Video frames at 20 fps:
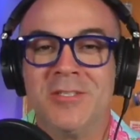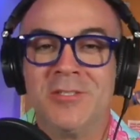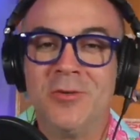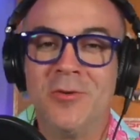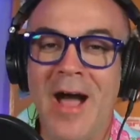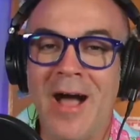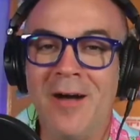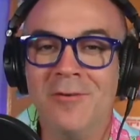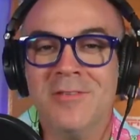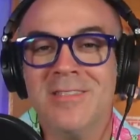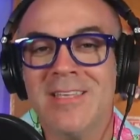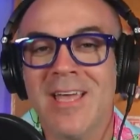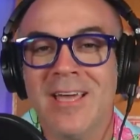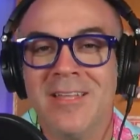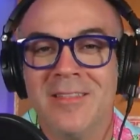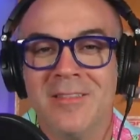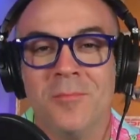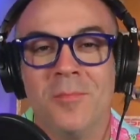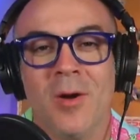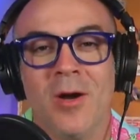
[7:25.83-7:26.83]
So
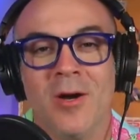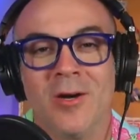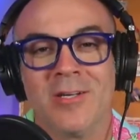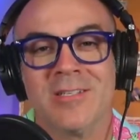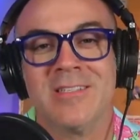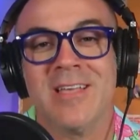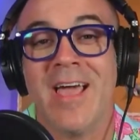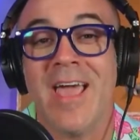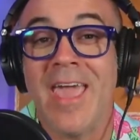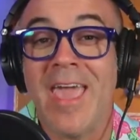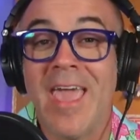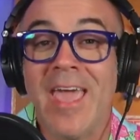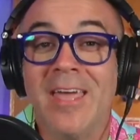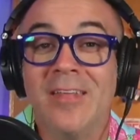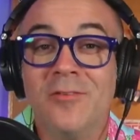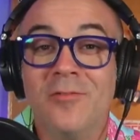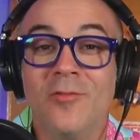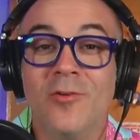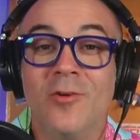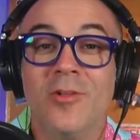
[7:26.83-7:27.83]
outside the parks, a
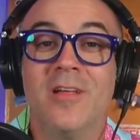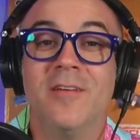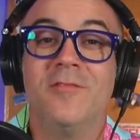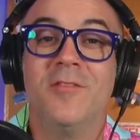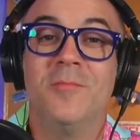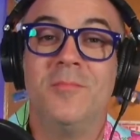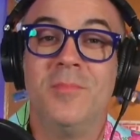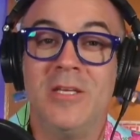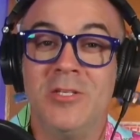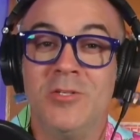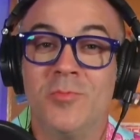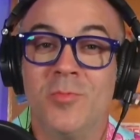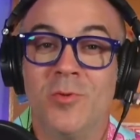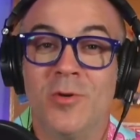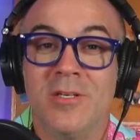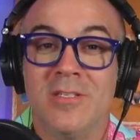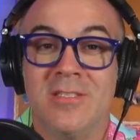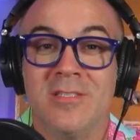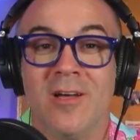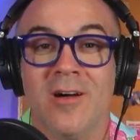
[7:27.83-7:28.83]
handful of the Beach
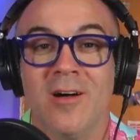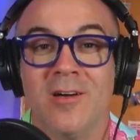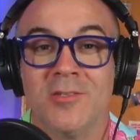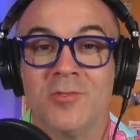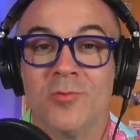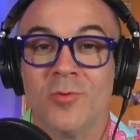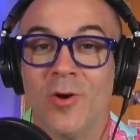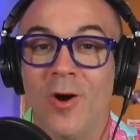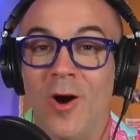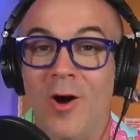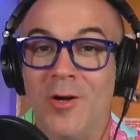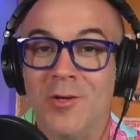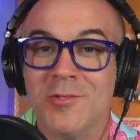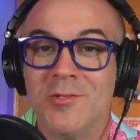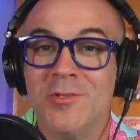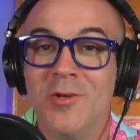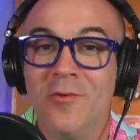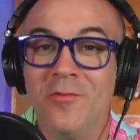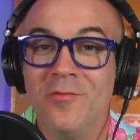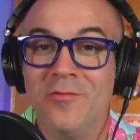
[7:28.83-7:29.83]
Boys songs were
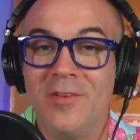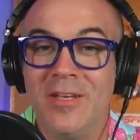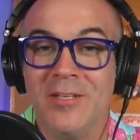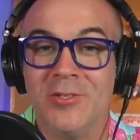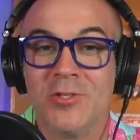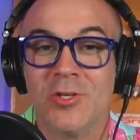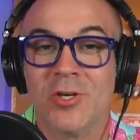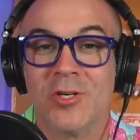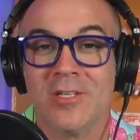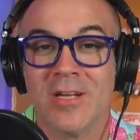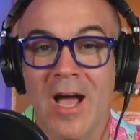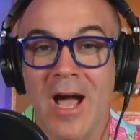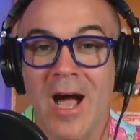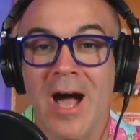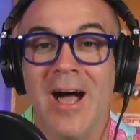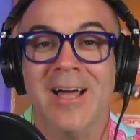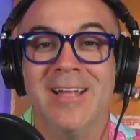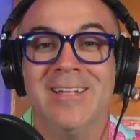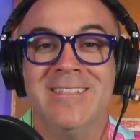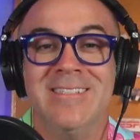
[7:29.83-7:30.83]
also featured on